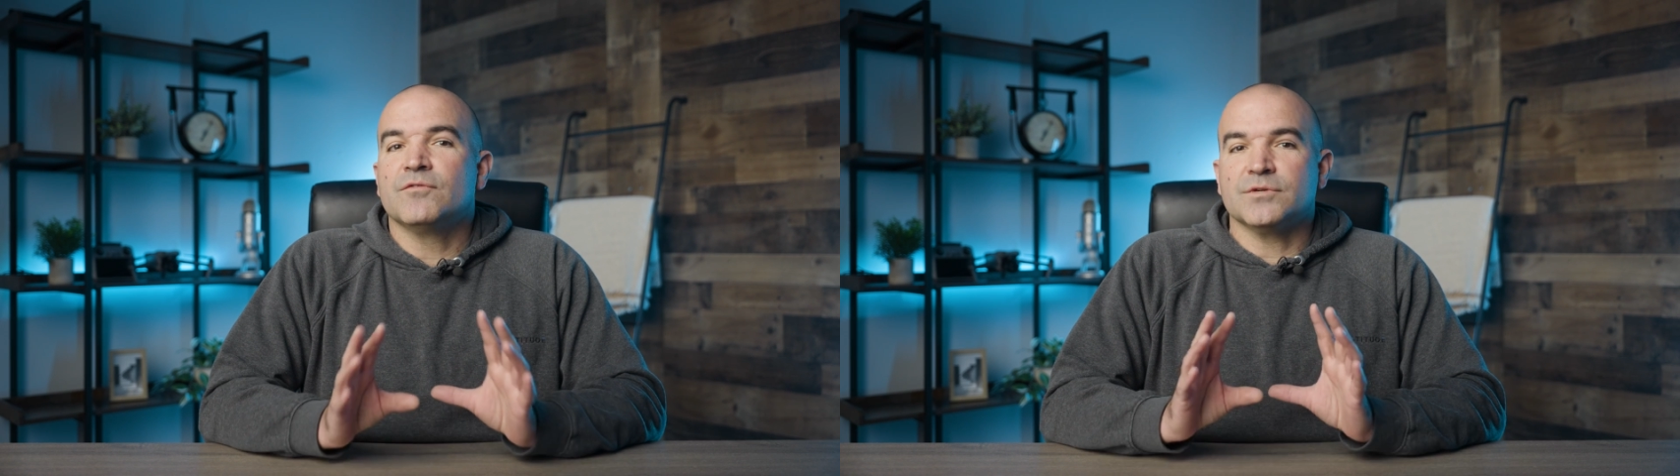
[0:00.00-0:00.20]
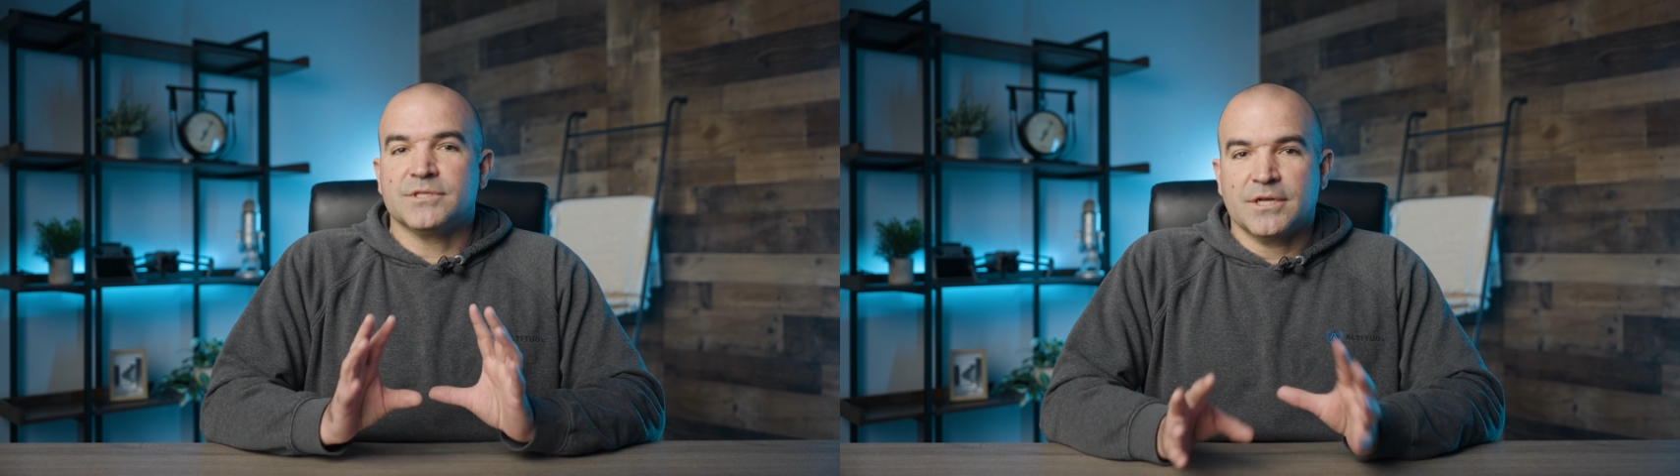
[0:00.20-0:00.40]

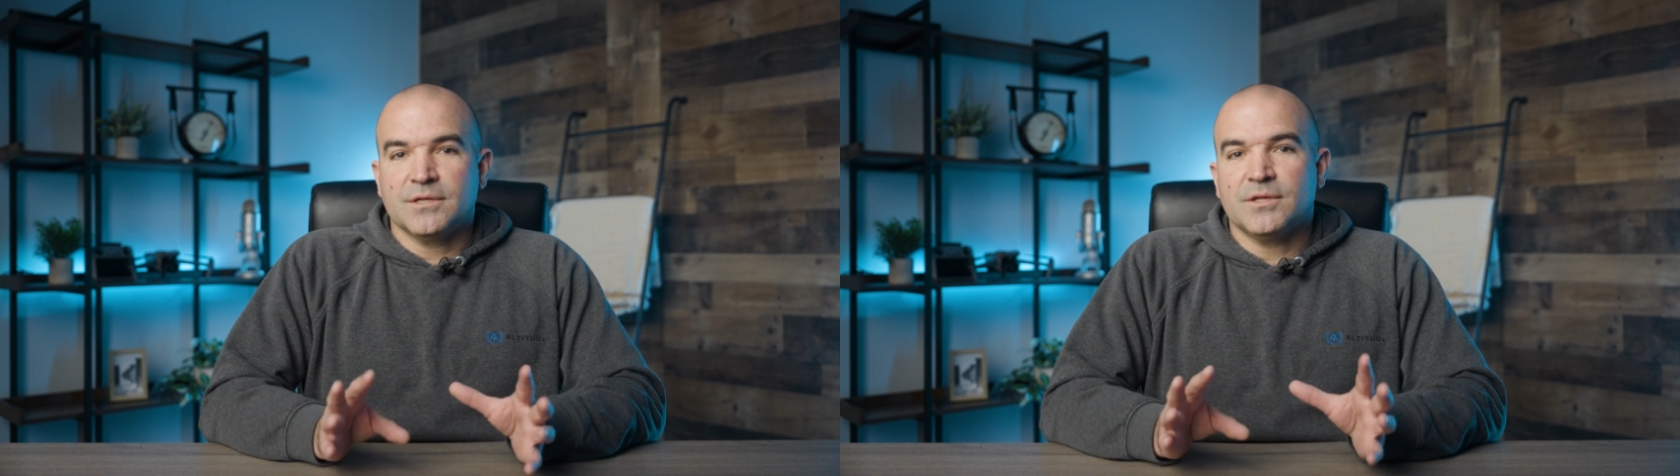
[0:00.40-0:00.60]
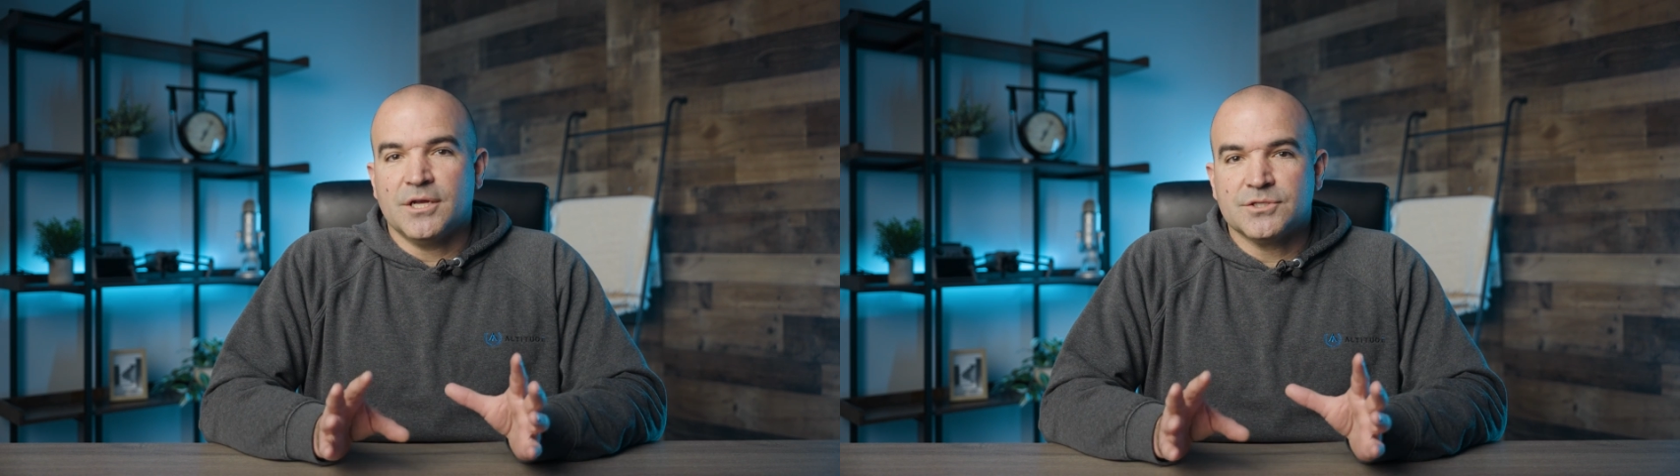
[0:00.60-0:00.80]
for
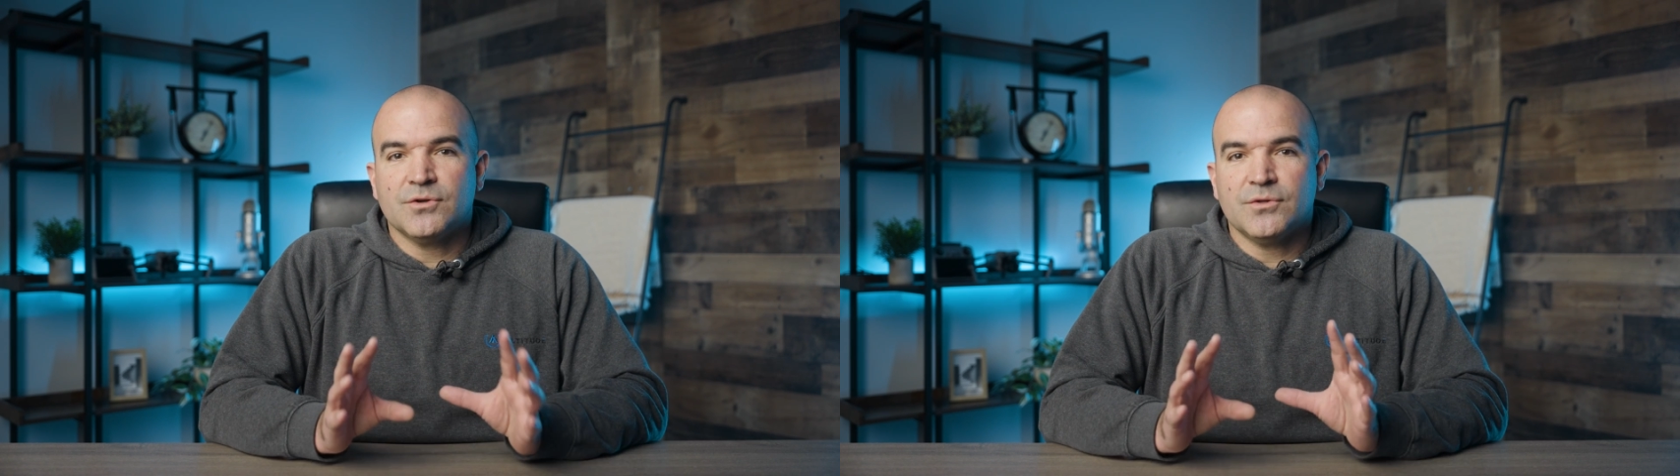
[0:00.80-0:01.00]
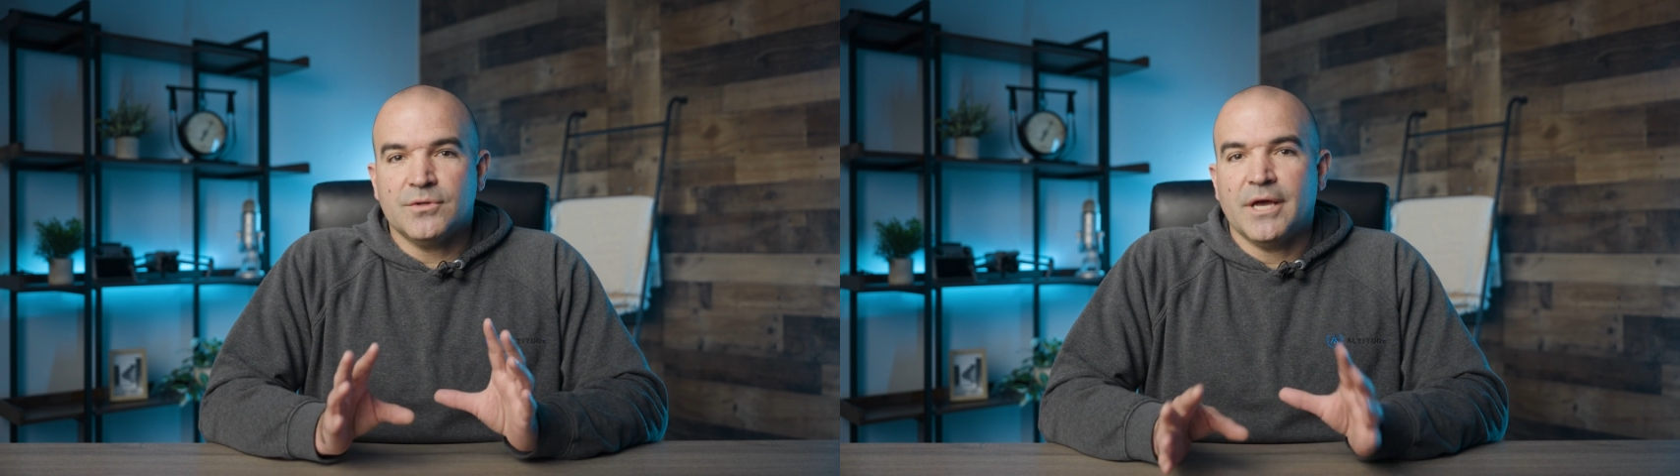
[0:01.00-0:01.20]

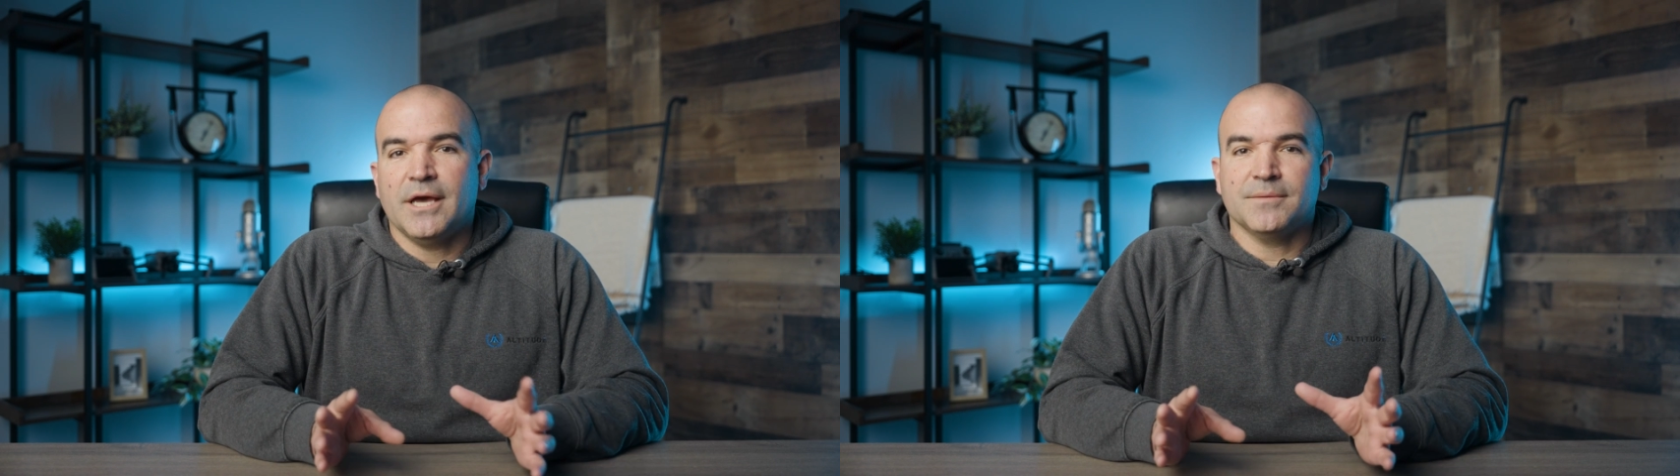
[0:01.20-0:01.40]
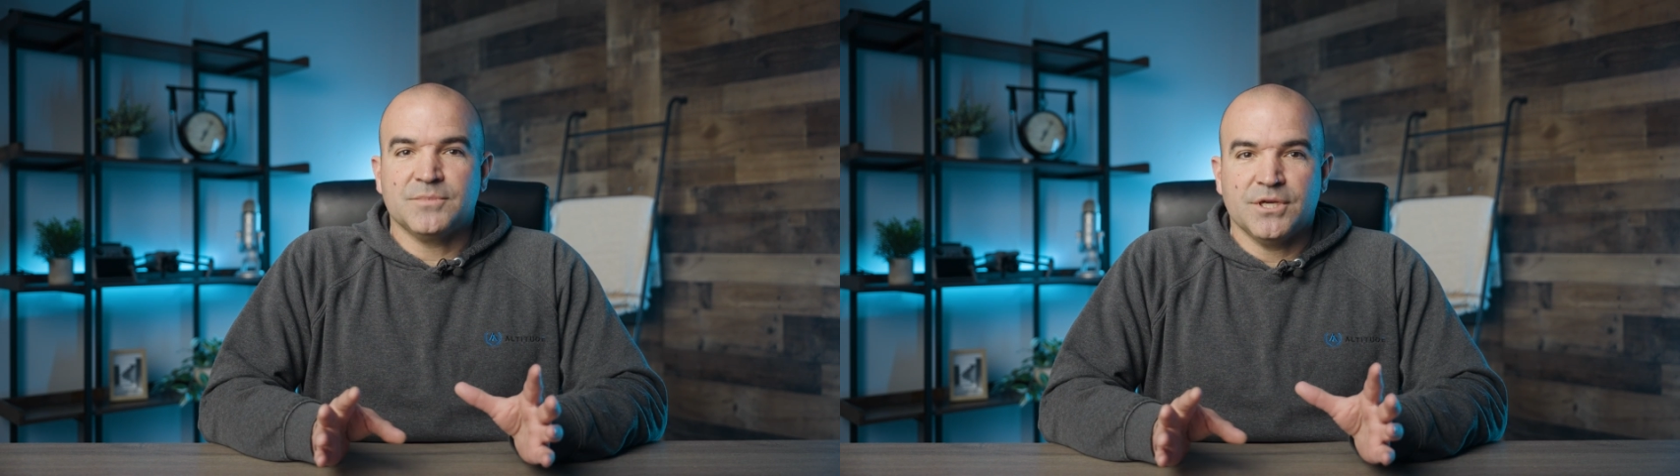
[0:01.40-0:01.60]
technological
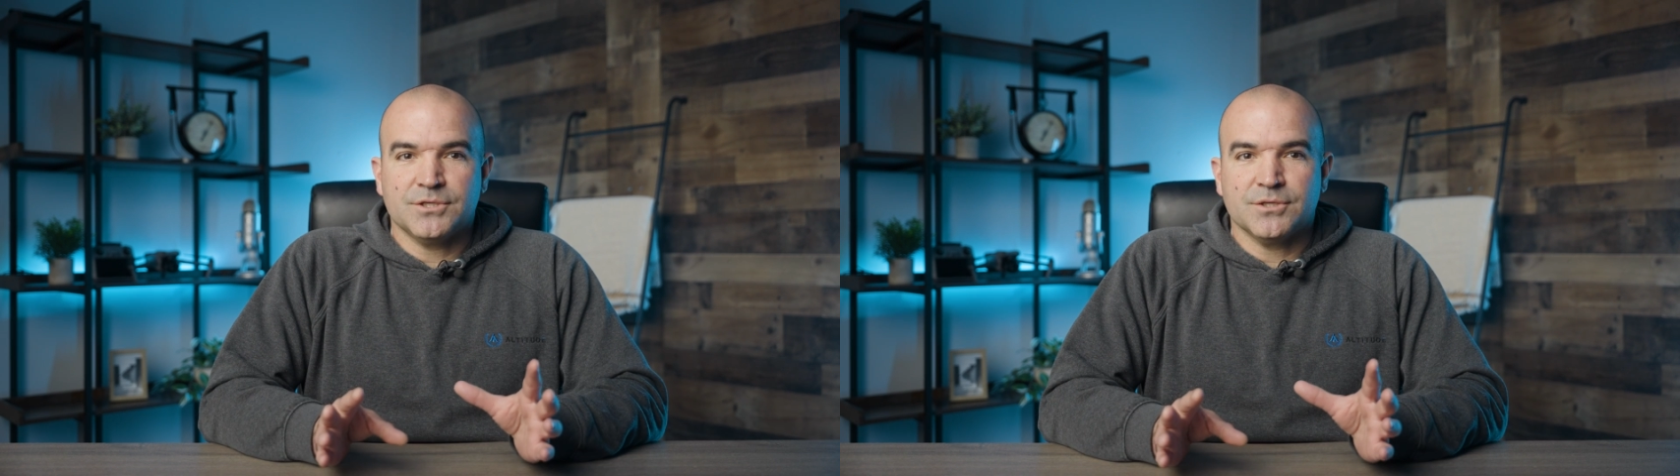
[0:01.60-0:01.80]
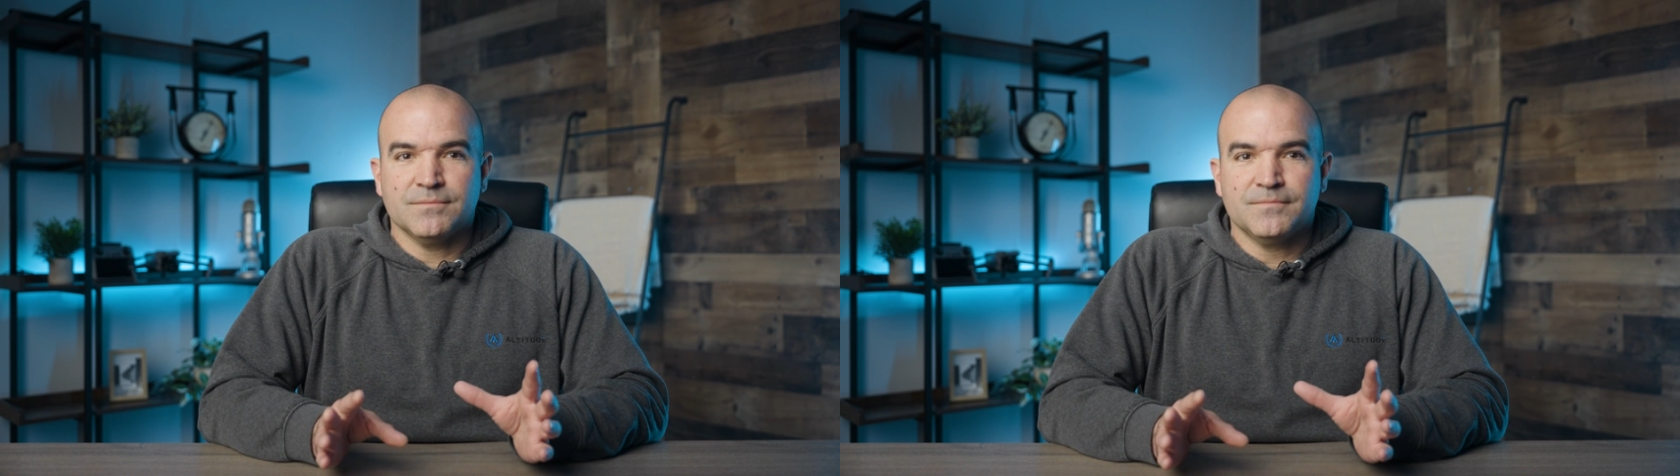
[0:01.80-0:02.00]

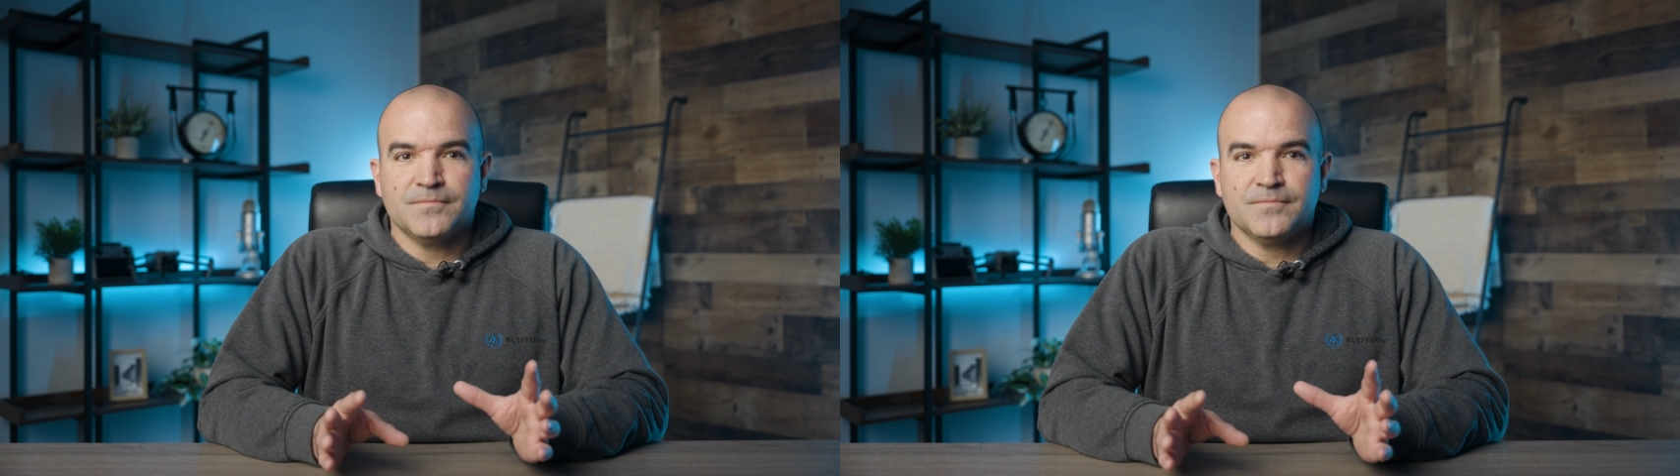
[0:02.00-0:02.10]
adaptation.